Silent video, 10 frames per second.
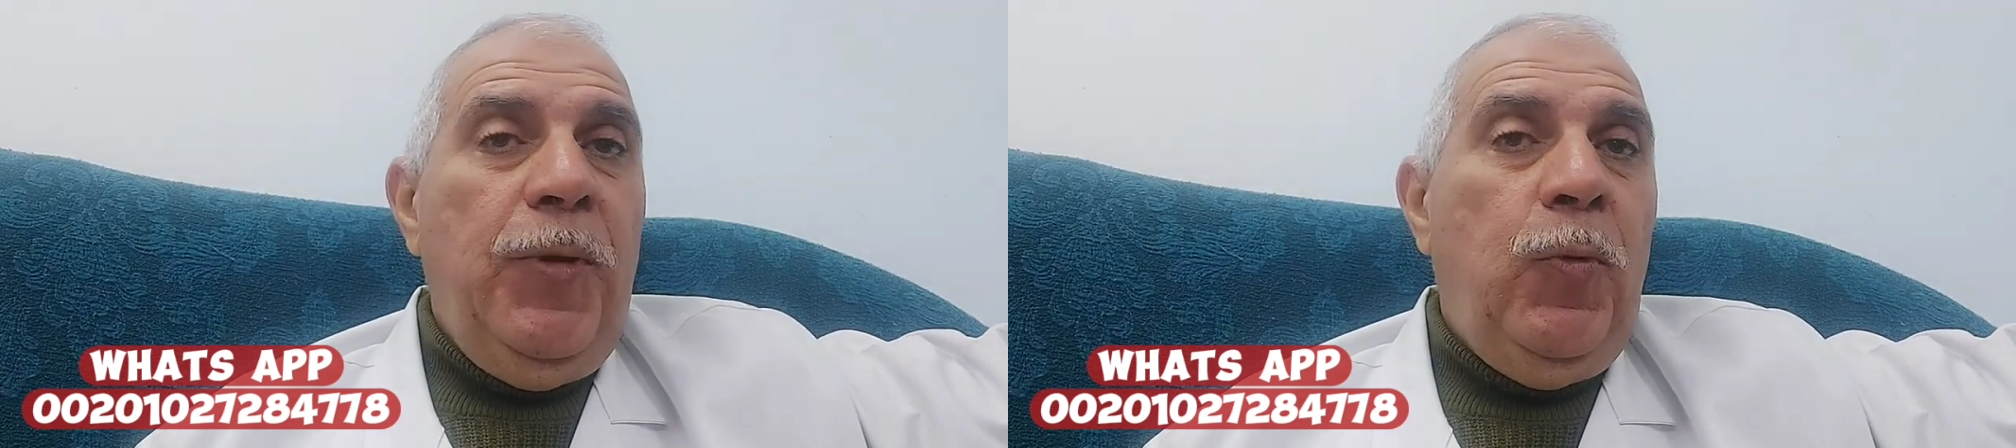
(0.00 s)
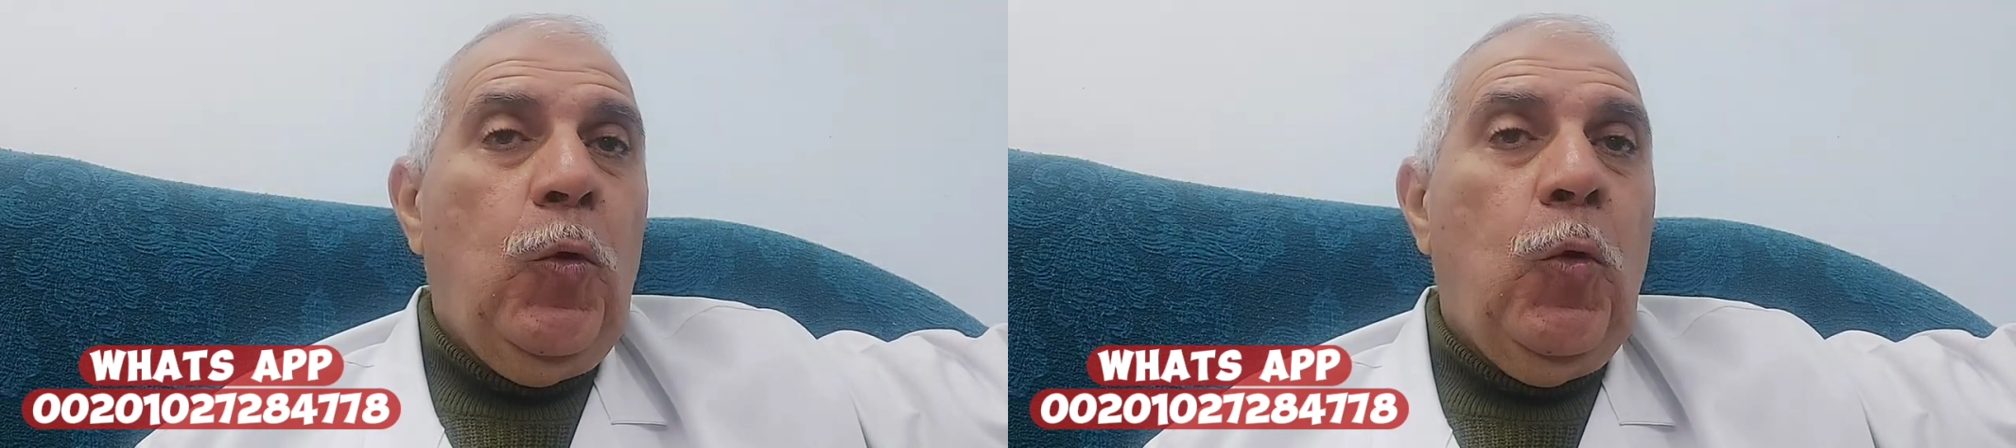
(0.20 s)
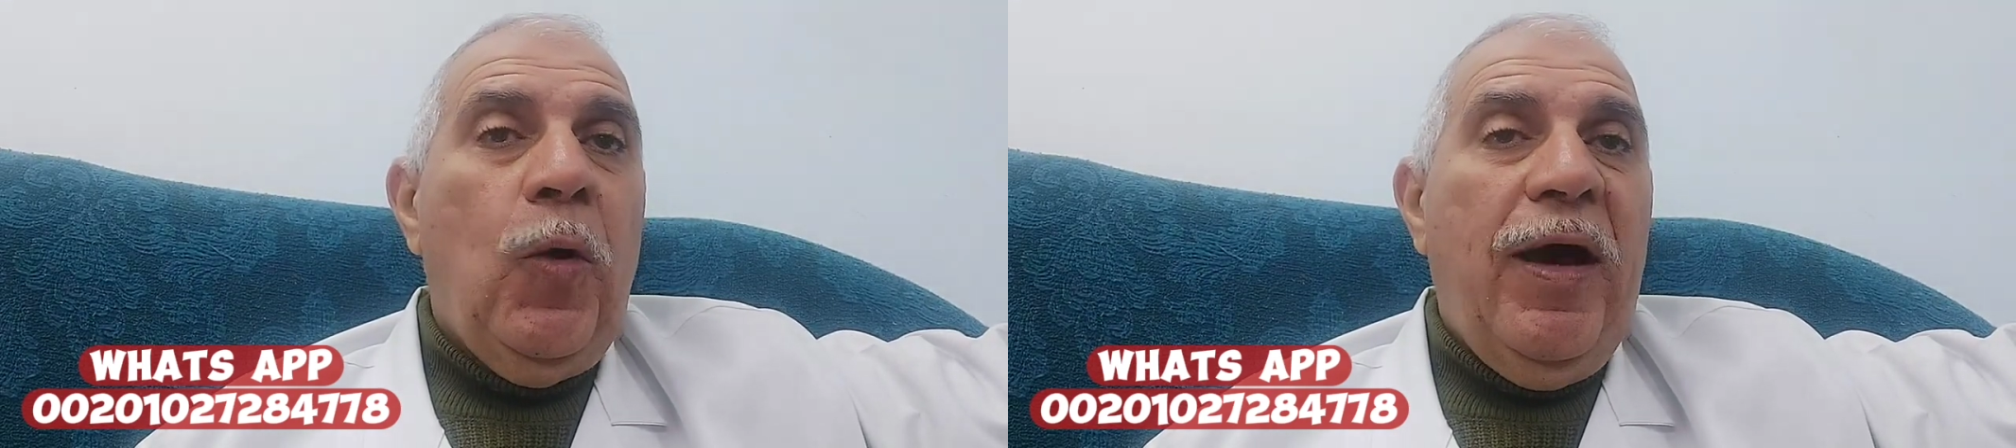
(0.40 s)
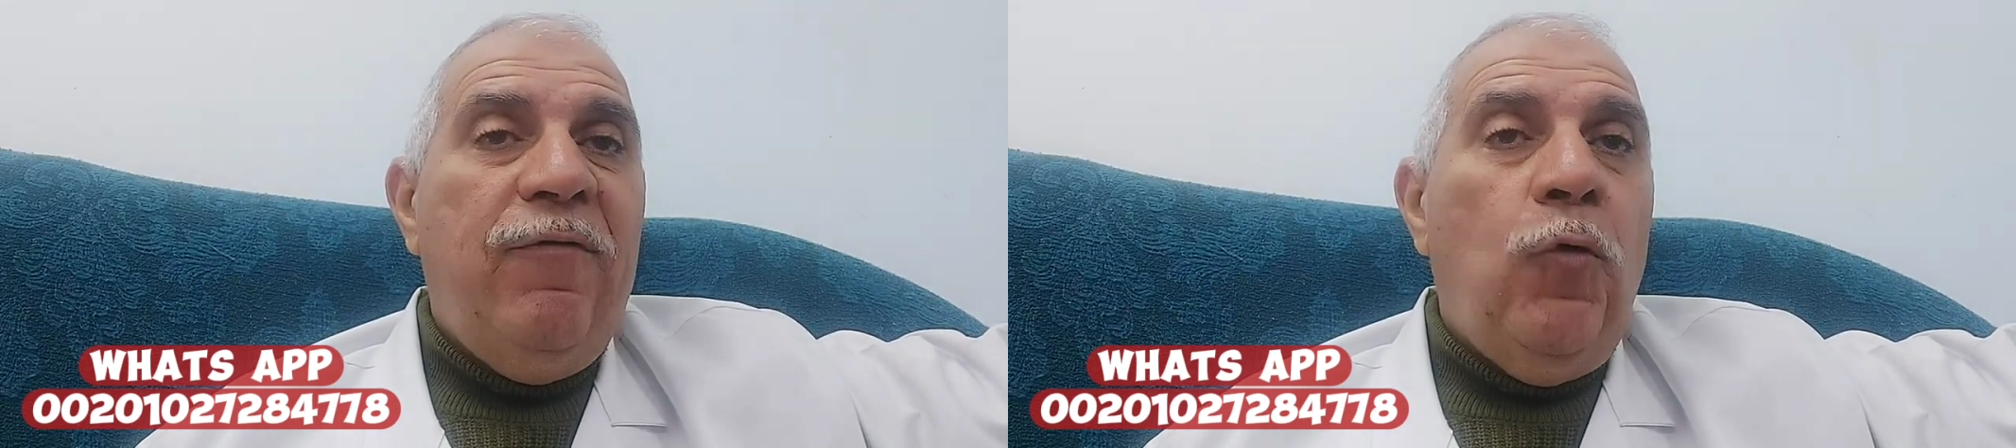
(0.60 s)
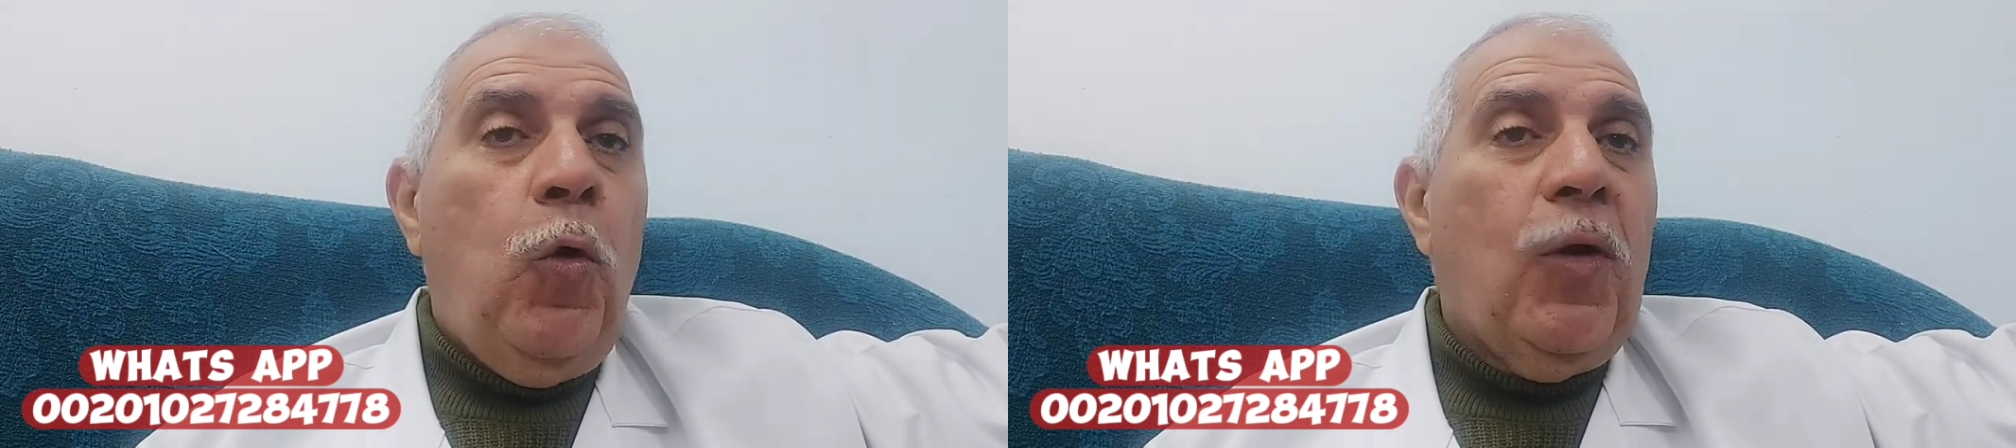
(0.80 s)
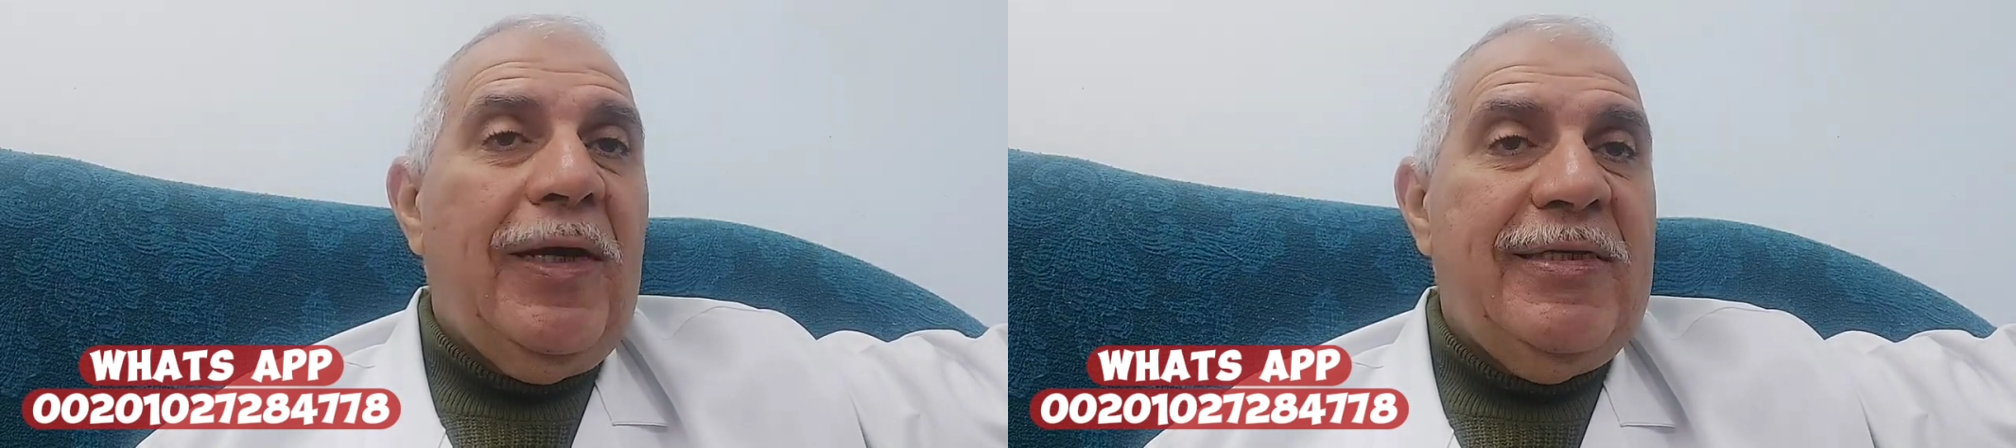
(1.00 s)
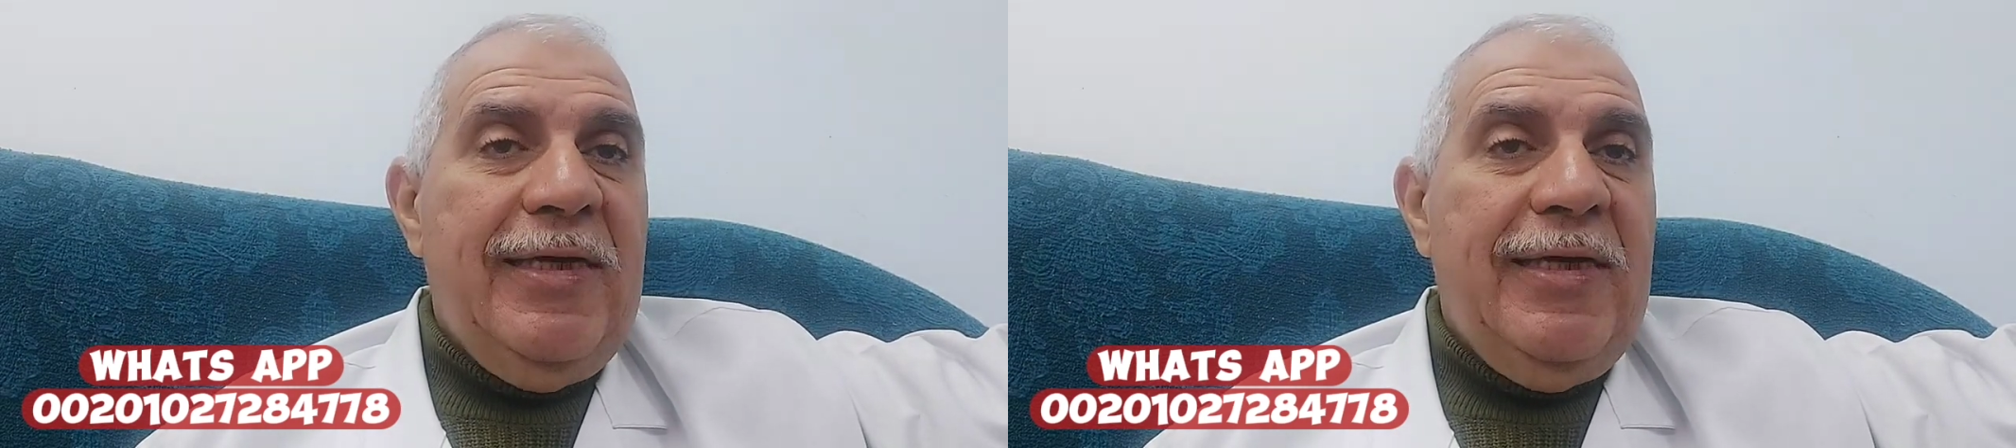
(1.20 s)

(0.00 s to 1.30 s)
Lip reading: people who have oral